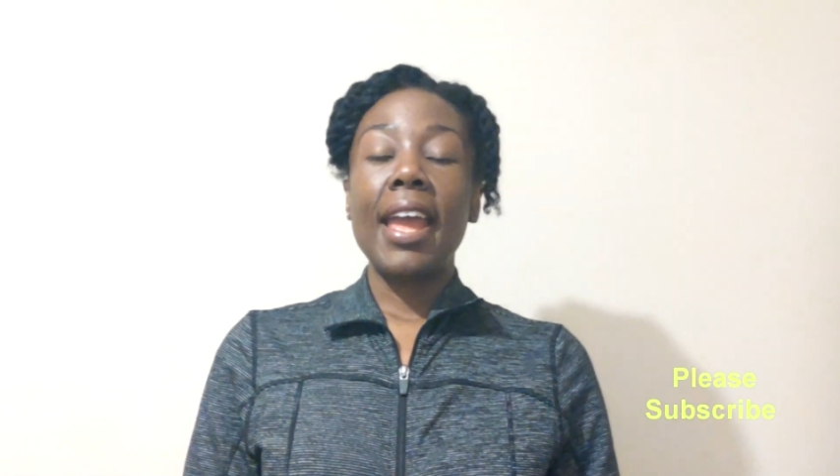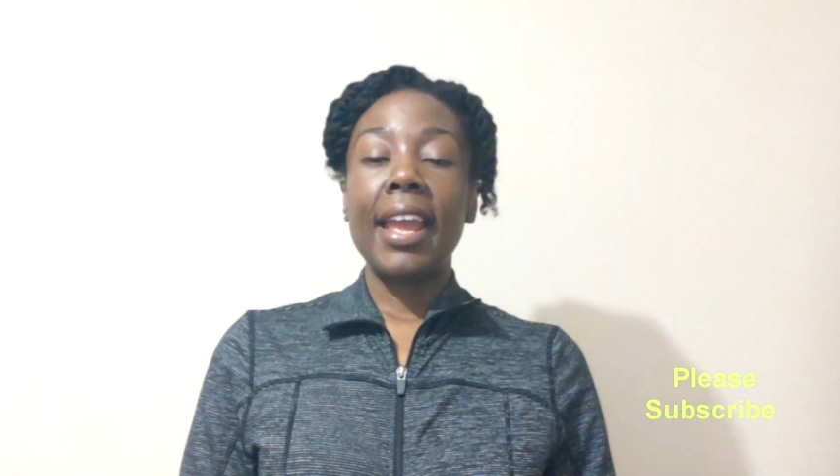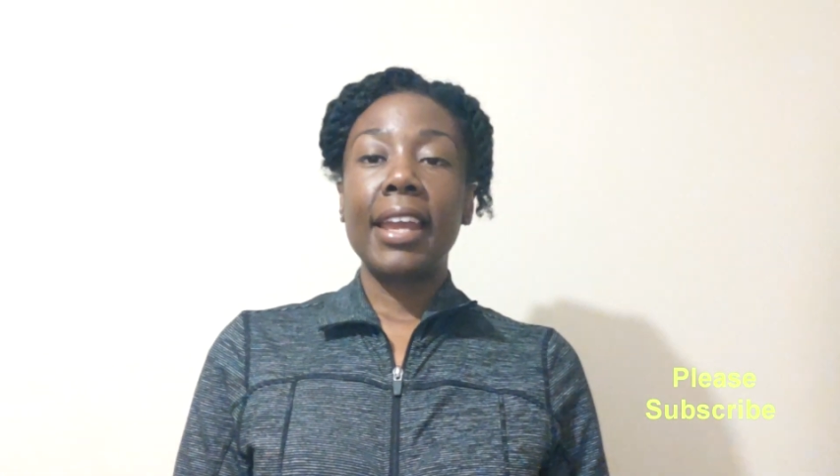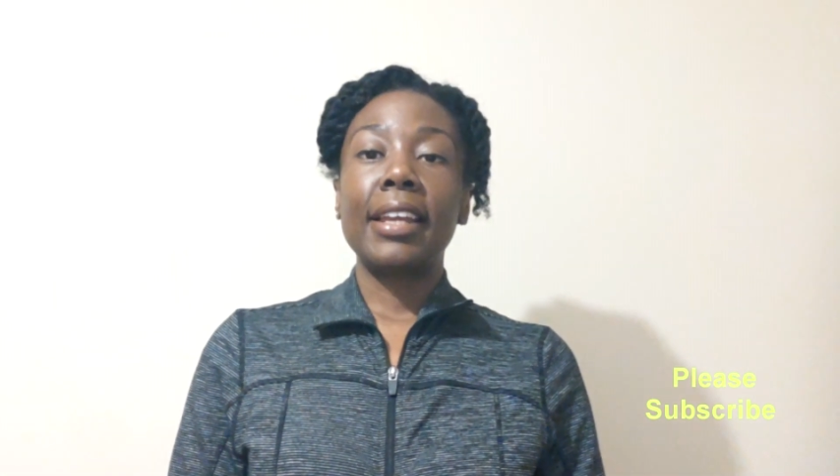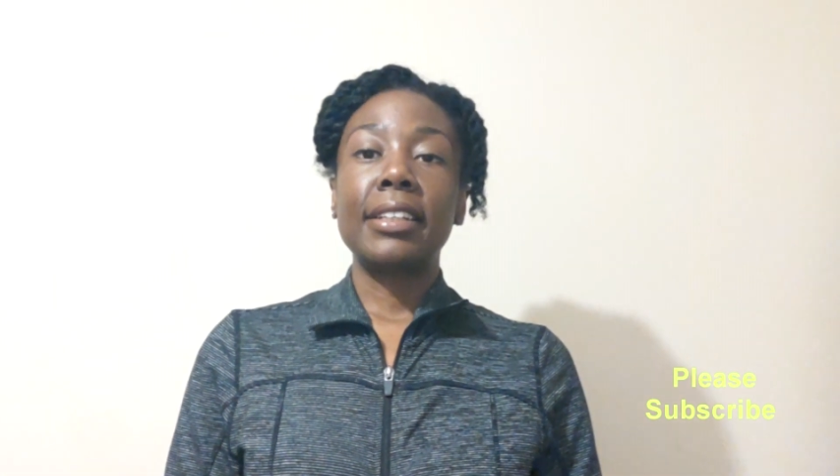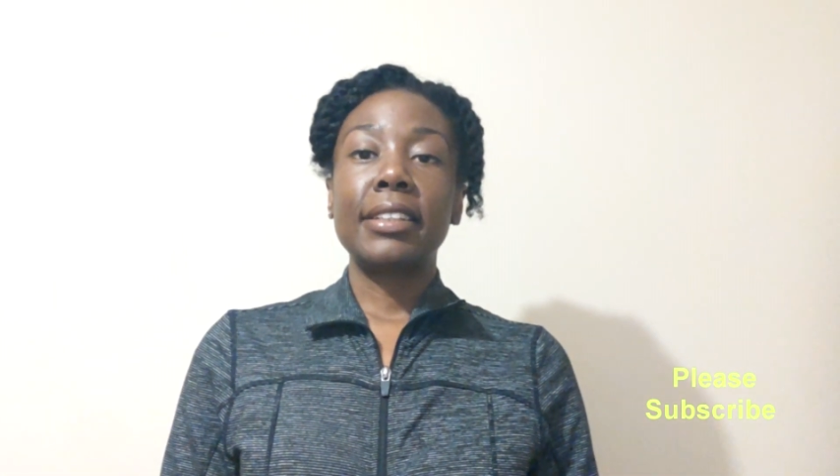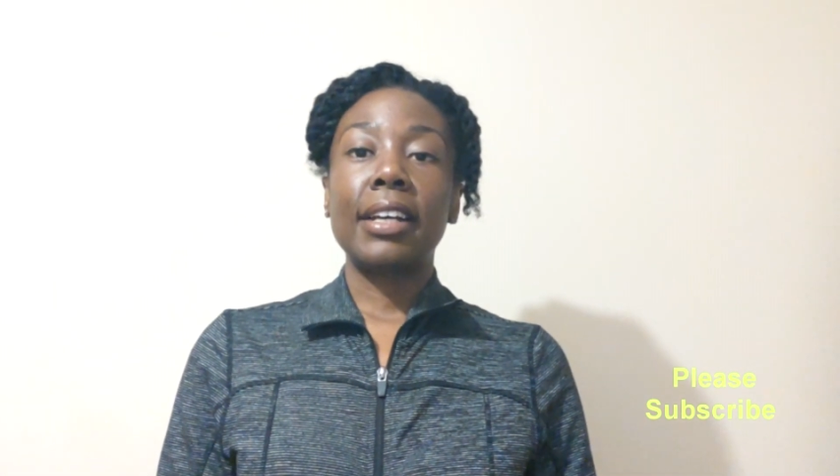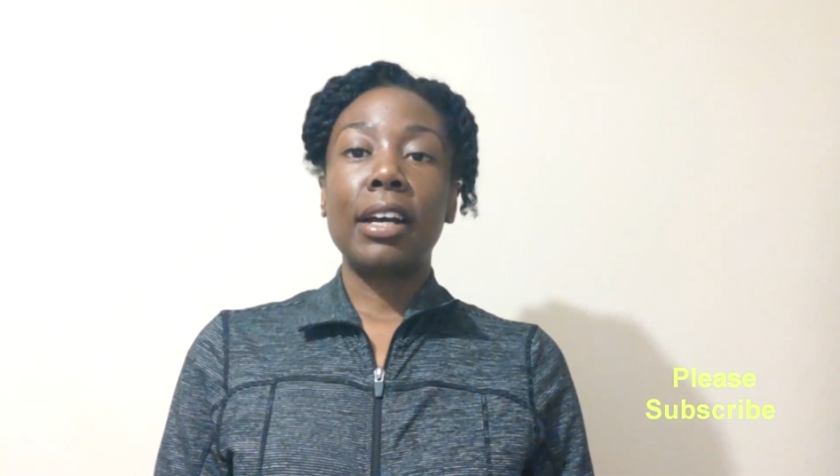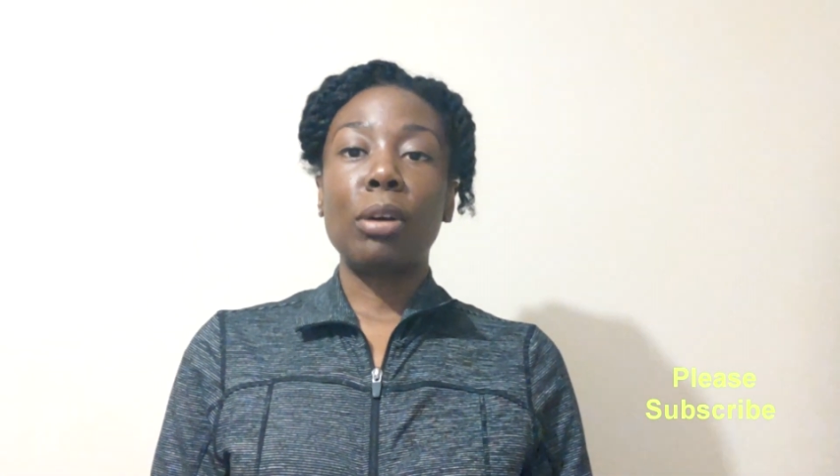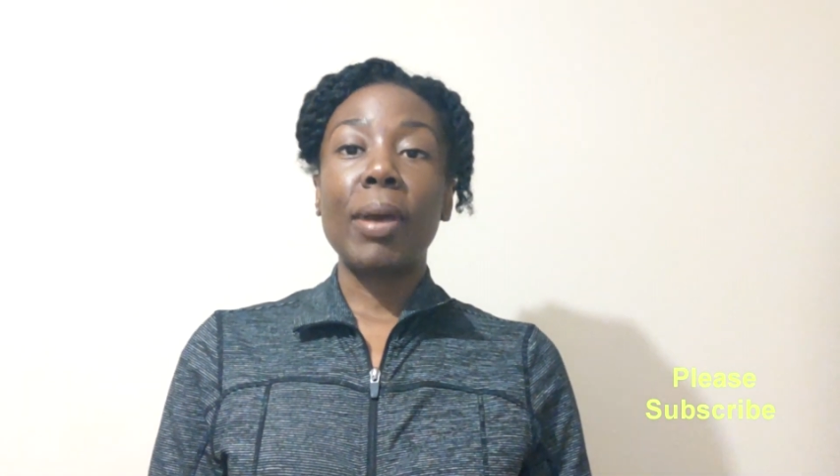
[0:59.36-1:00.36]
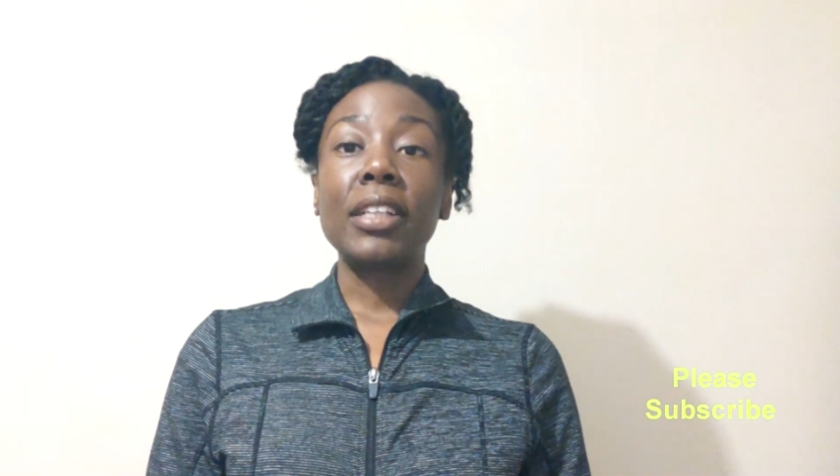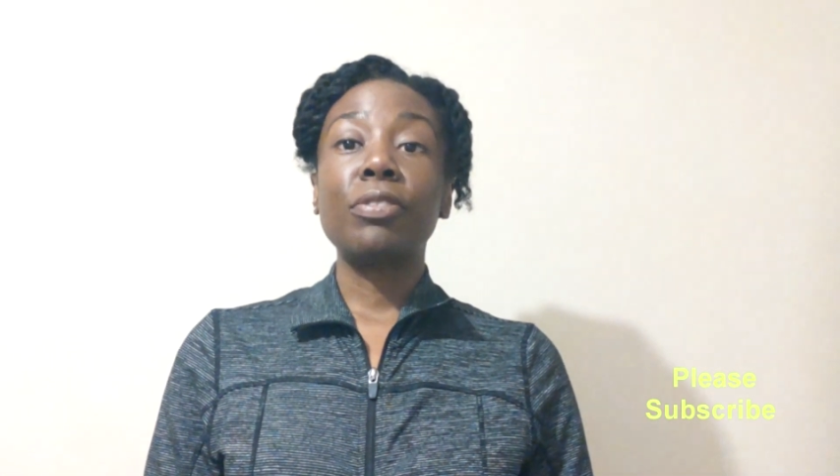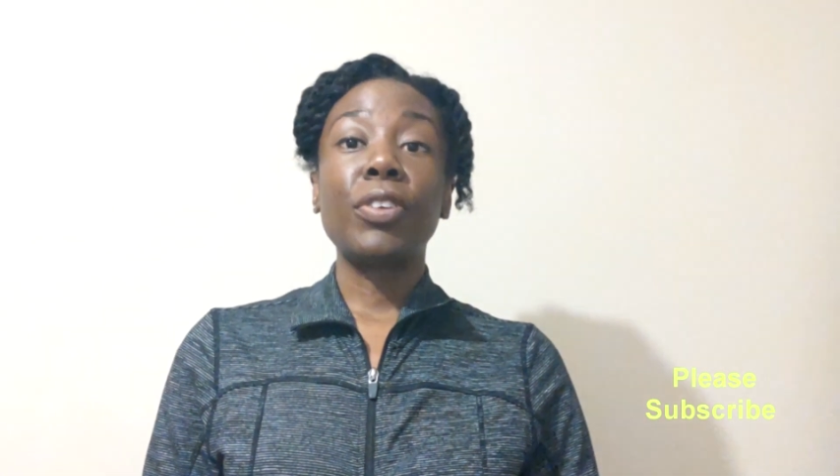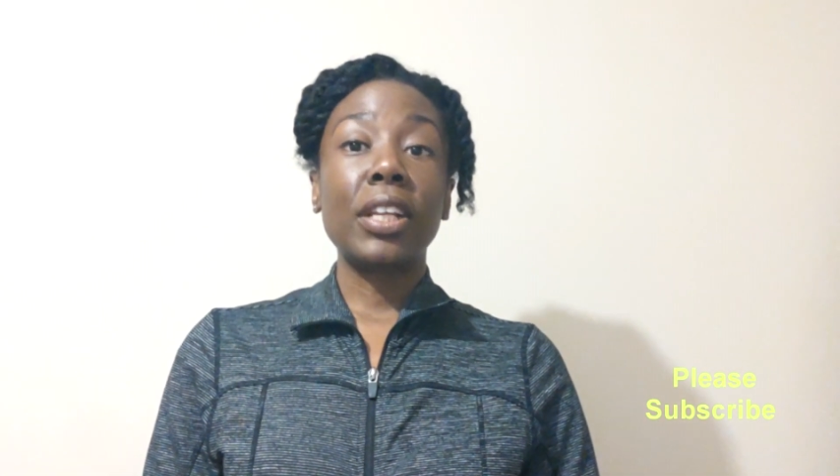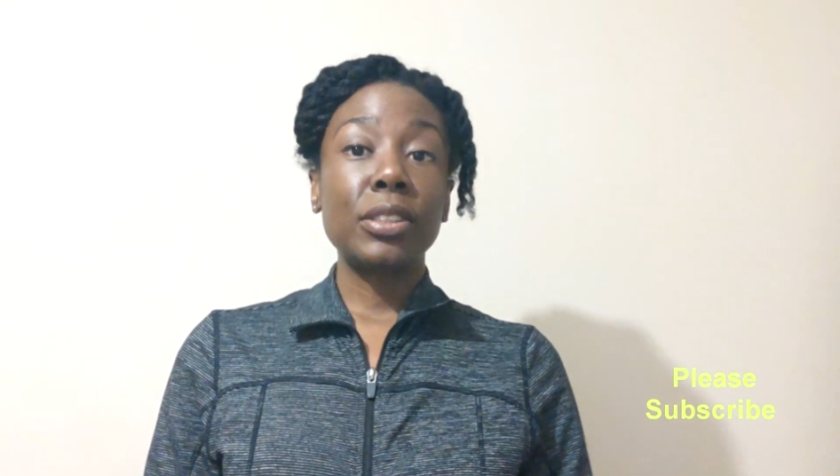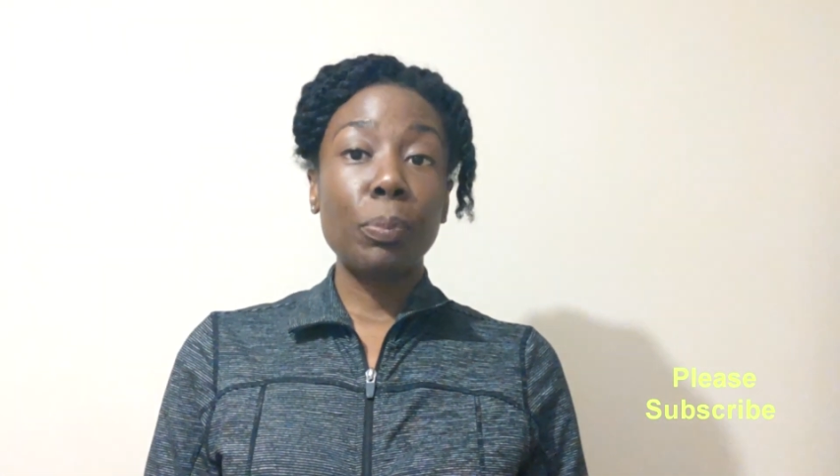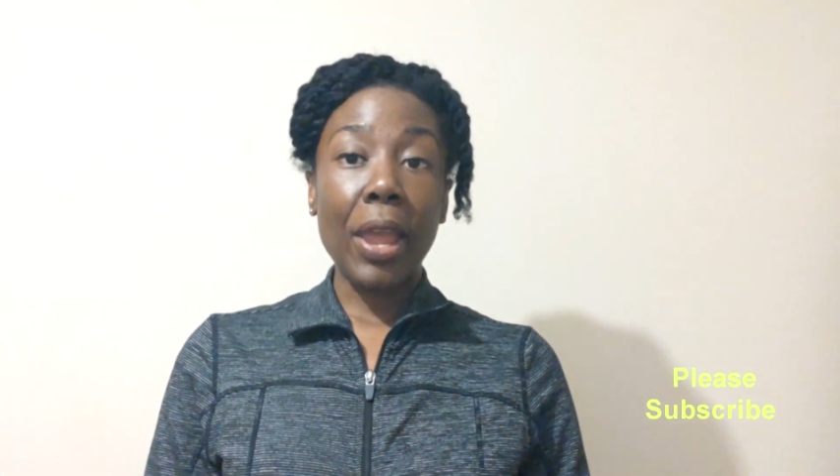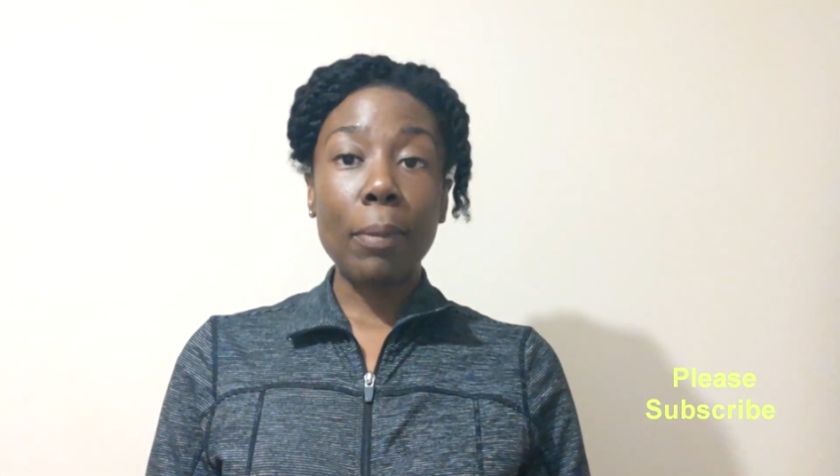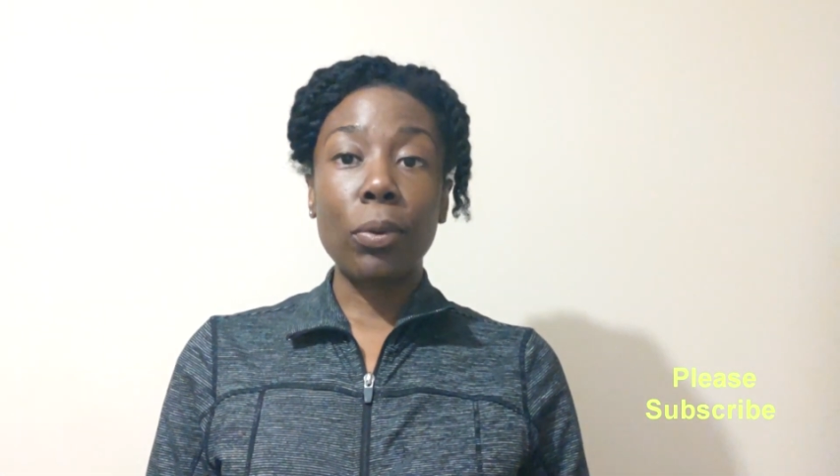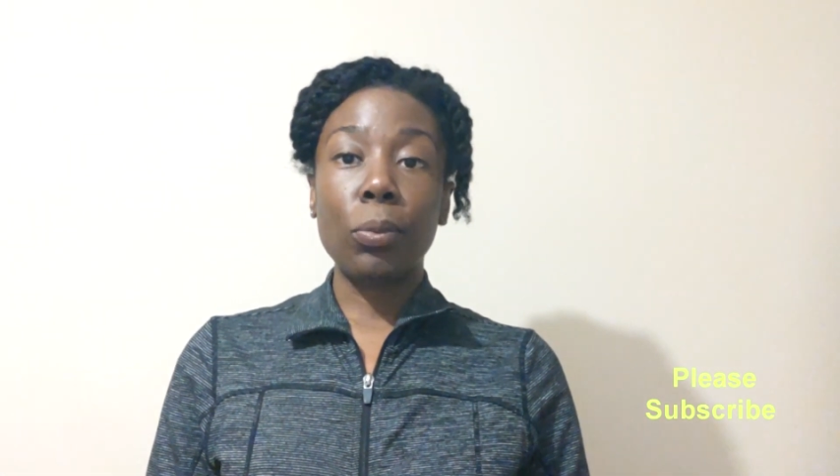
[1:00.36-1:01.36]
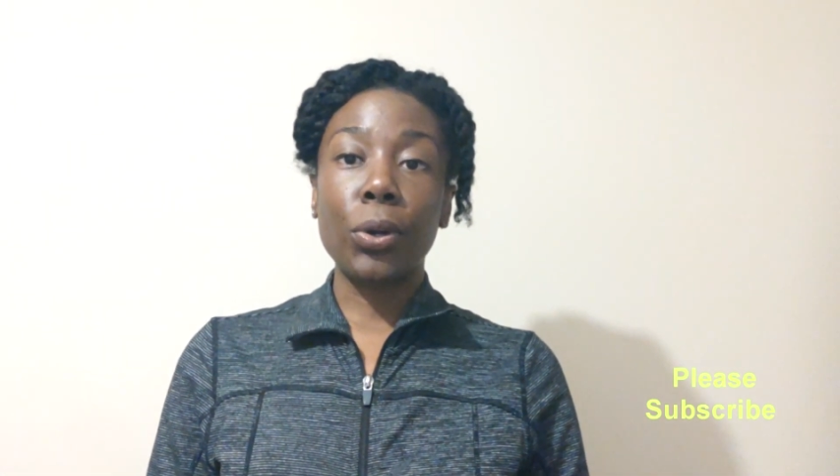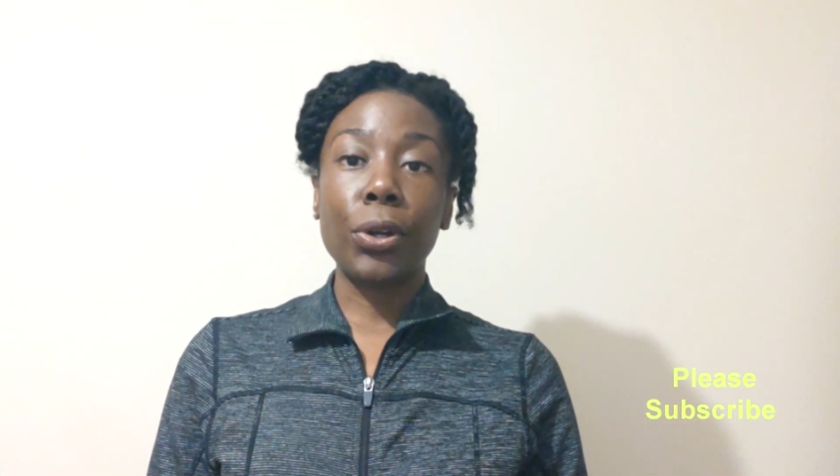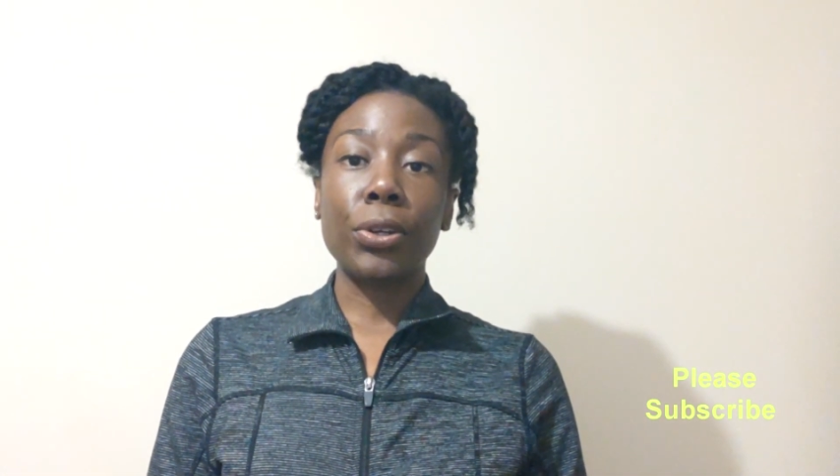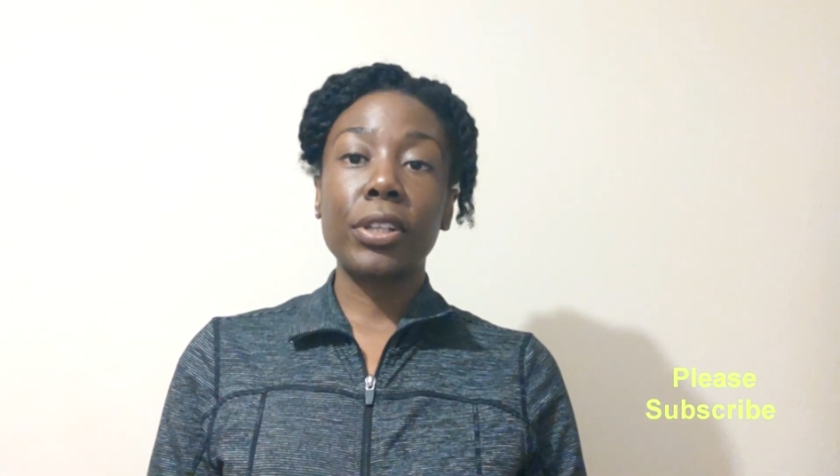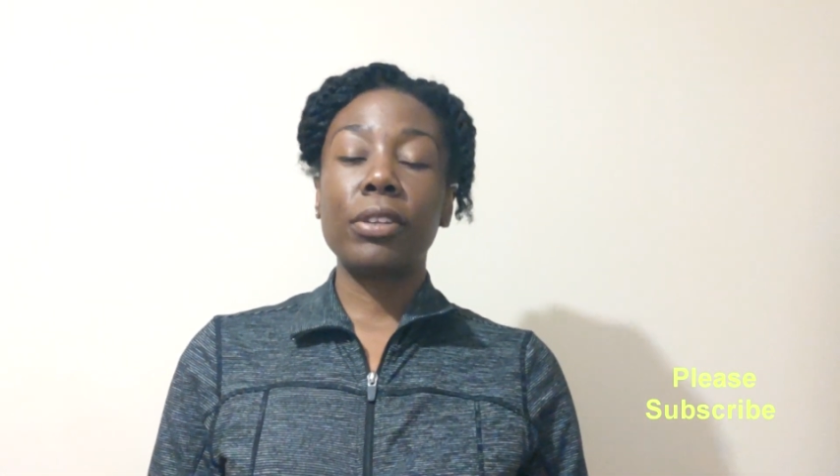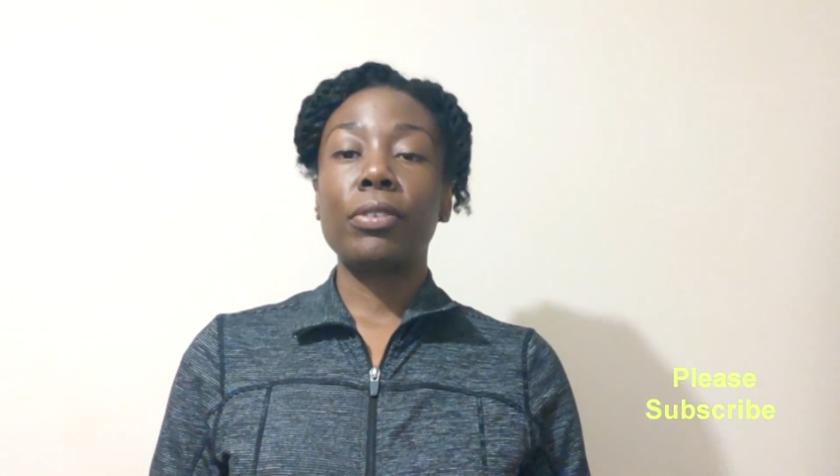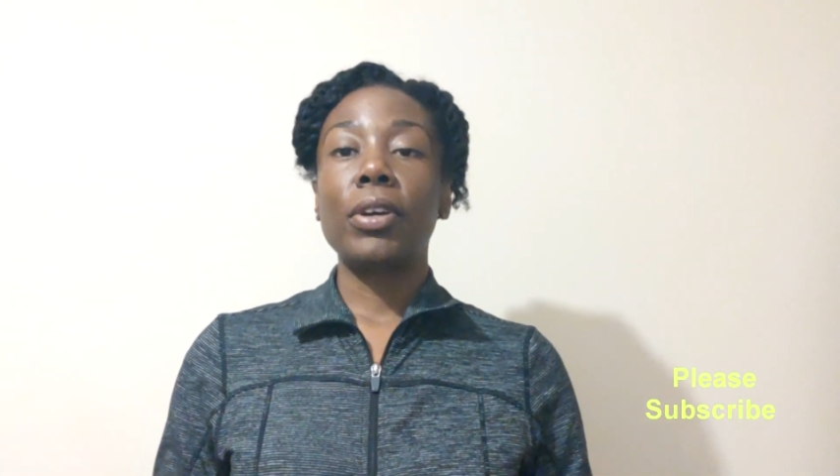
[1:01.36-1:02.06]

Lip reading: and I had to fill out some paperwork,